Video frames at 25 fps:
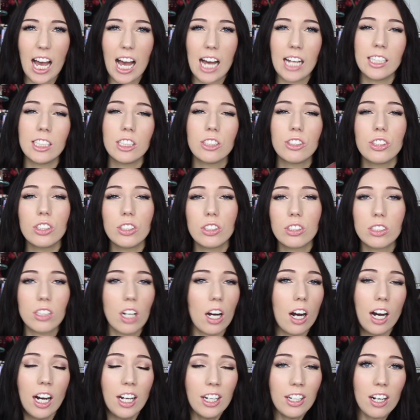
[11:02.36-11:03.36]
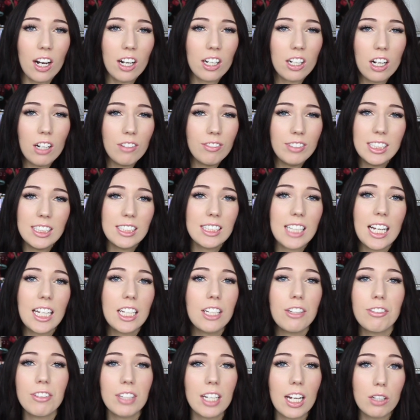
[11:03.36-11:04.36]
and it's just, I can't really say
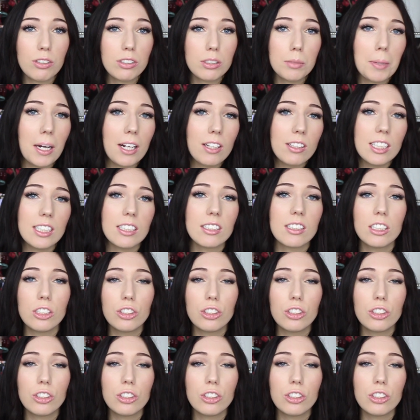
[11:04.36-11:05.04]
anything else about this.